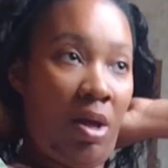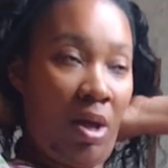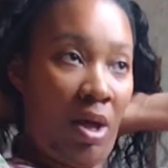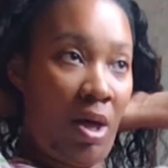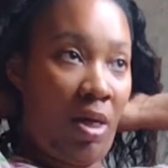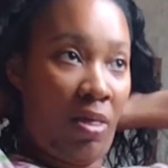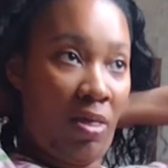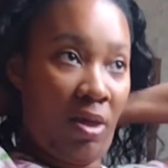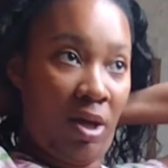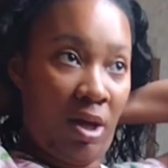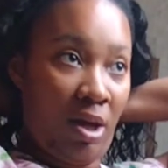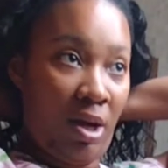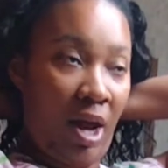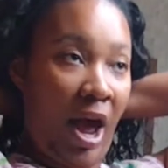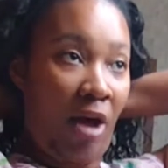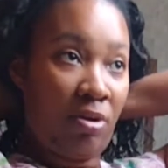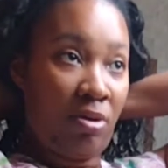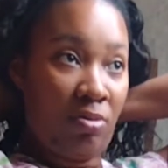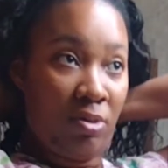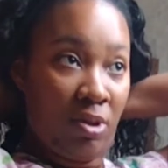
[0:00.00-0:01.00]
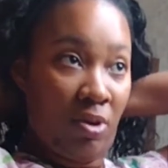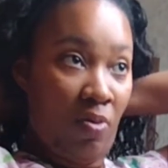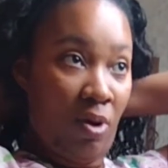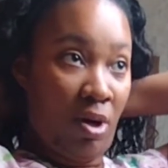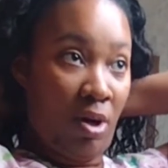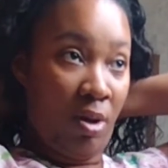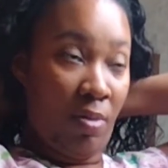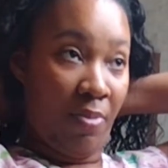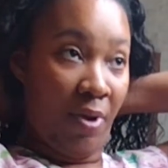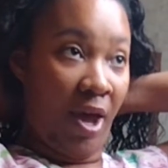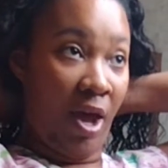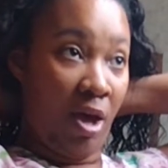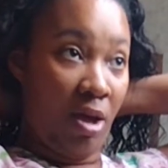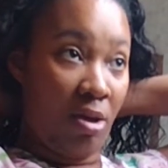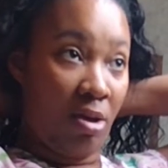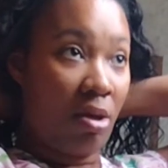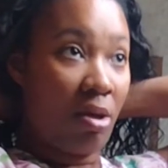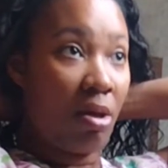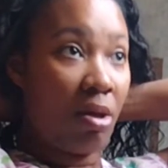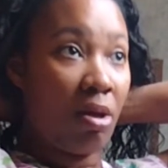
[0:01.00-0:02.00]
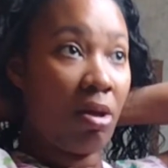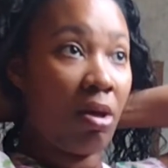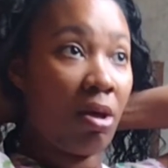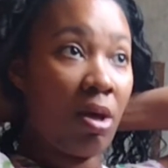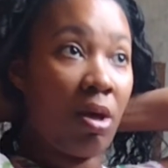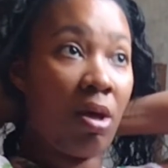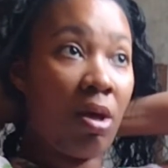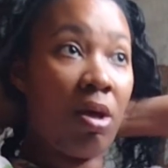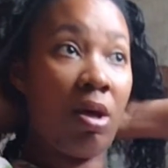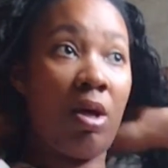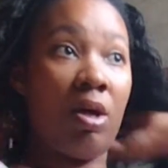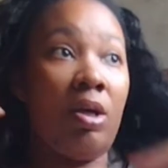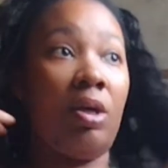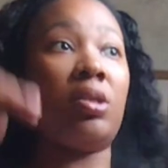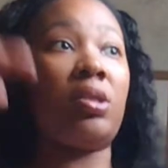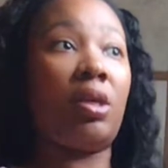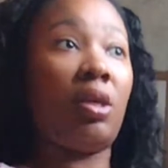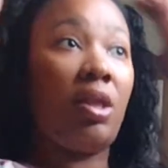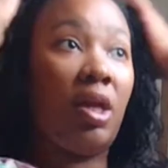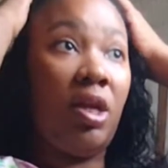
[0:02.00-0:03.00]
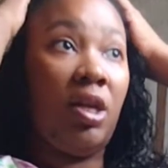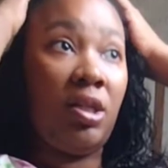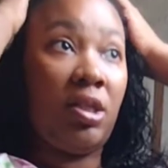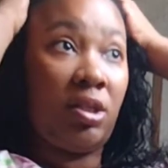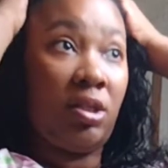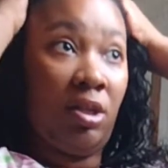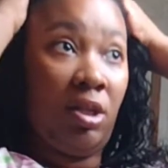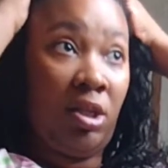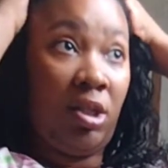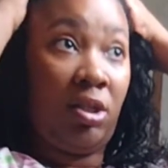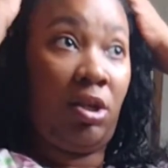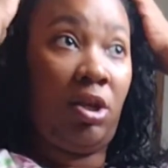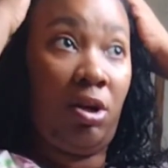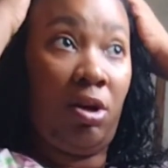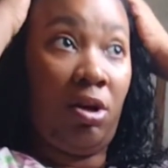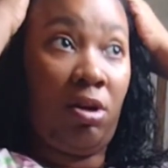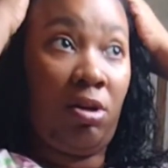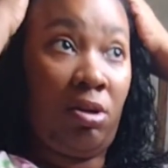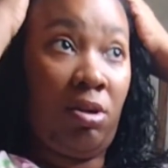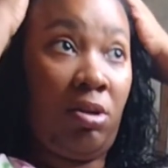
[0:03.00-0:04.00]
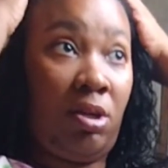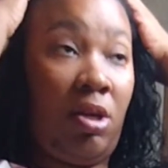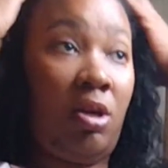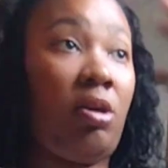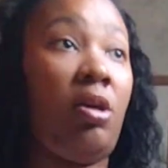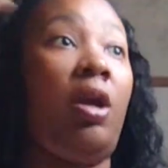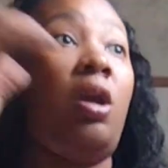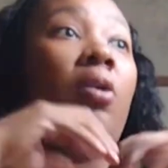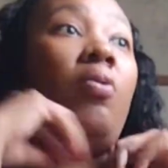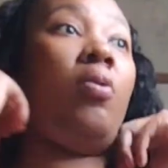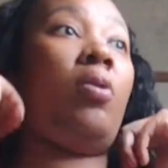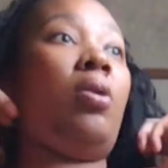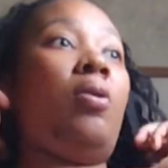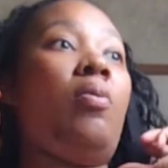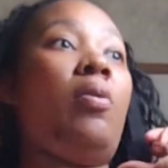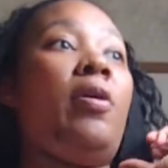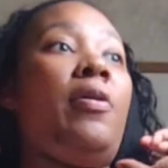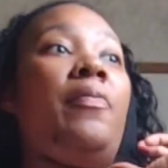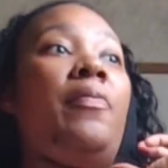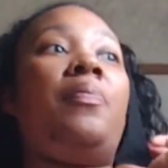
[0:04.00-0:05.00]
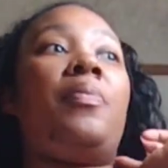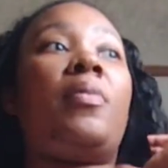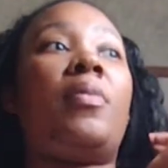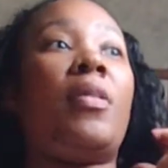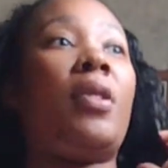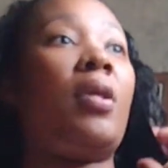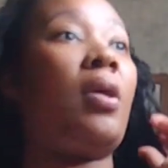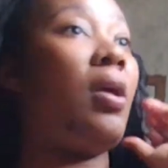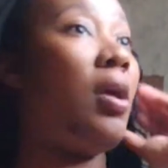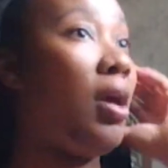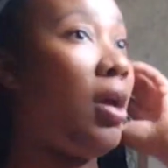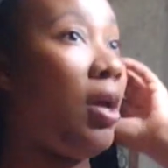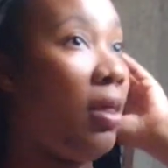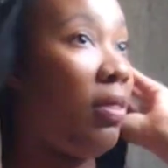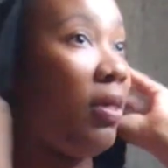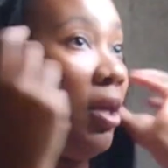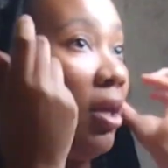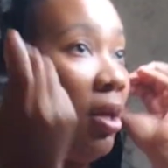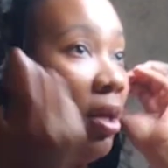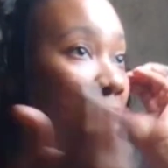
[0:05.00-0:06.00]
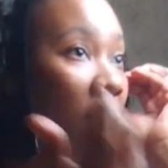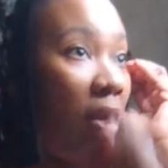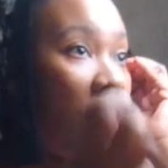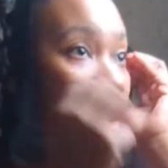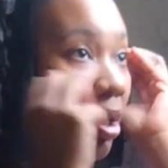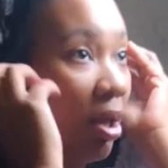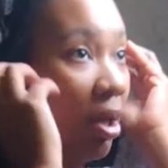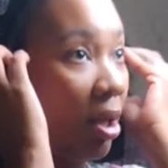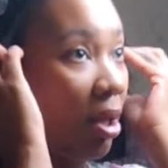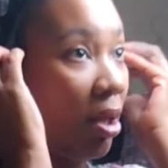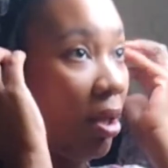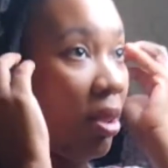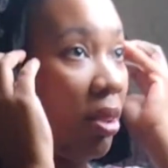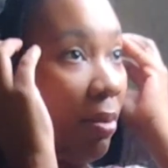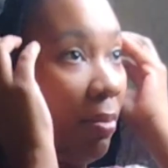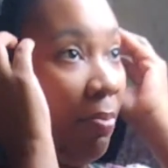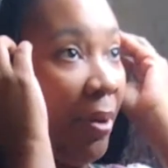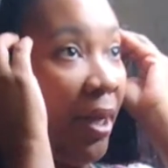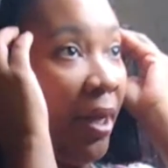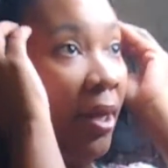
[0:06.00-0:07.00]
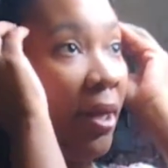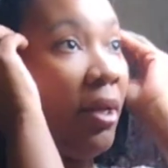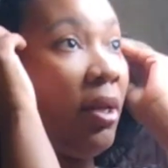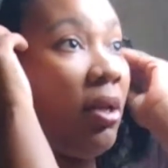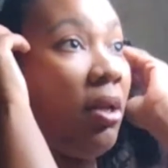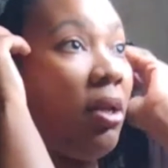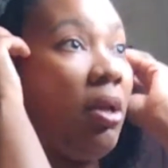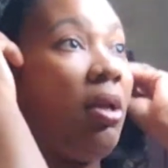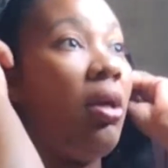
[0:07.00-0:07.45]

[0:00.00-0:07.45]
And then I'll use the one in the back so that it's secure. Yeah, it ain't going nowhere. And then the band.